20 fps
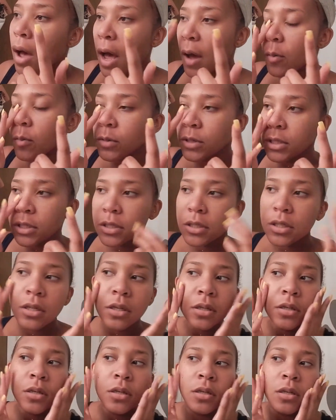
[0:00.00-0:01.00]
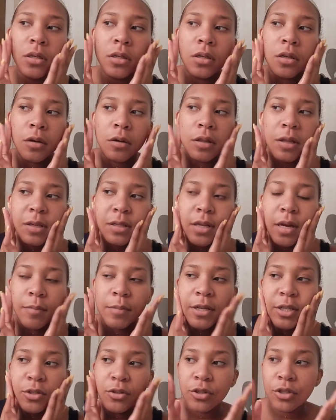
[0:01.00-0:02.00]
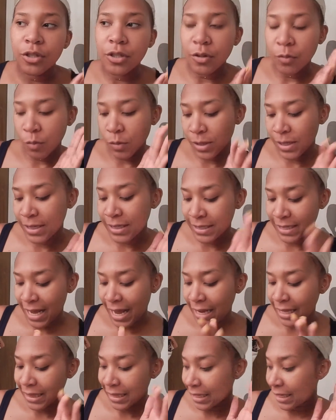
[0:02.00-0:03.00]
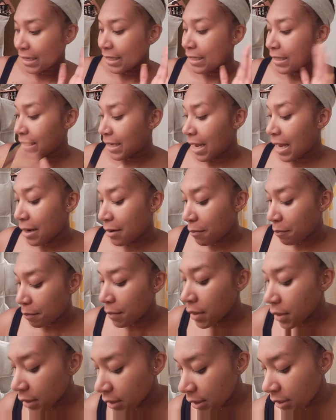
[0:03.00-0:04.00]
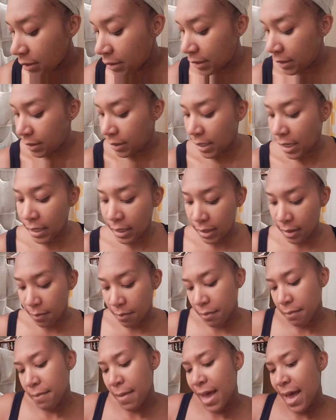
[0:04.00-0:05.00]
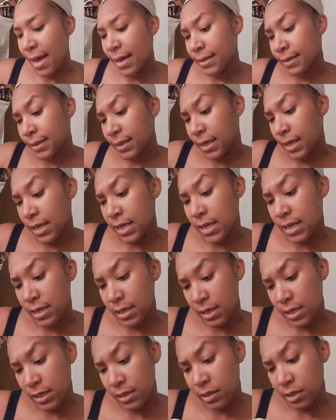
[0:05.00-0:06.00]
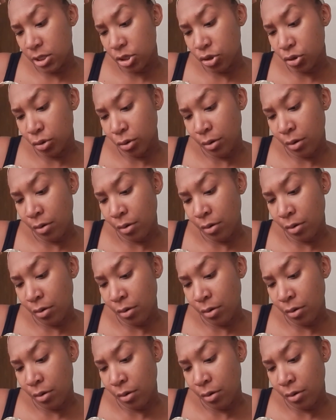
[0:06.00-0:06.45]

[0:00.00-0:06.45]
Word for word: wonder you know, I'm not too sure what exactly kind of mud, like, the mask is.